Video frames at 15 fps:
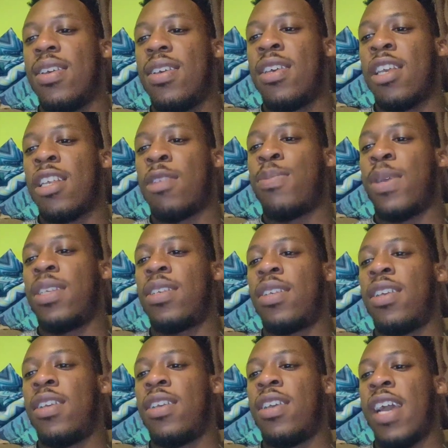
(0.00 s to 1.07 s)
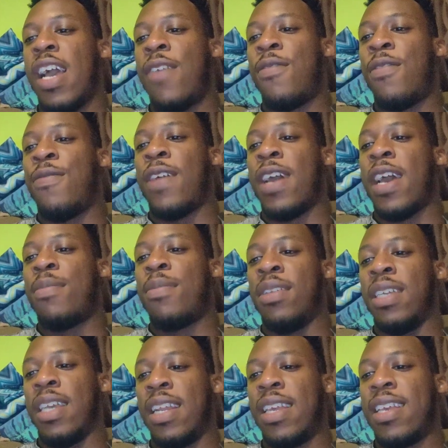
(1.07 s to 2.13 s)
Especially having Fab and
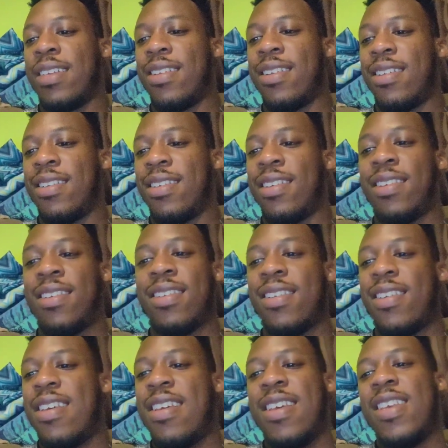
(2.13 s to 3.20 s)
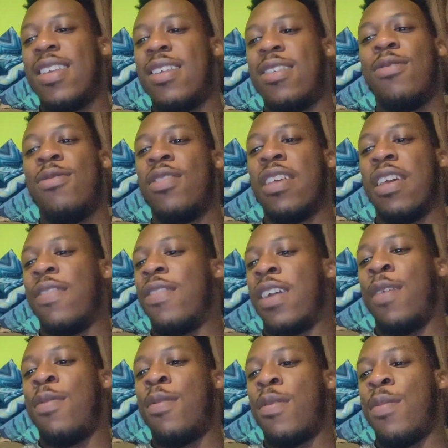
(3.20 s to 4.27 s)
Jadakiss on this list, you definitely got to
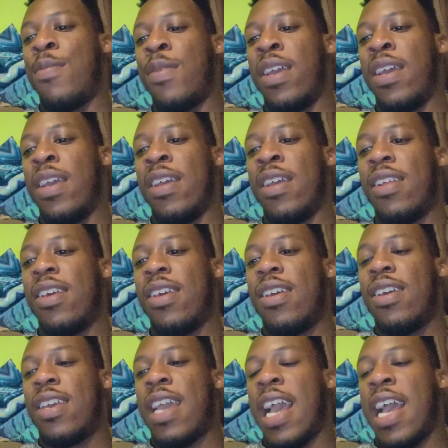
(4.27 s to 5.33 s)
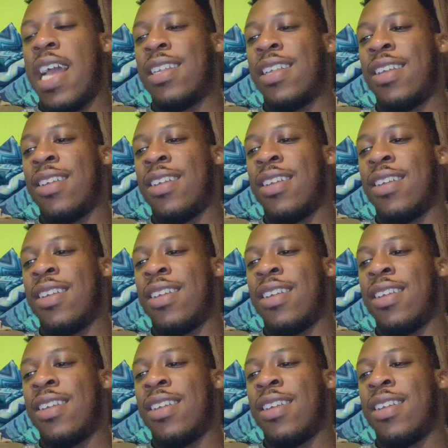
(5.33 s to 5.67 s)
put my man Cassidy on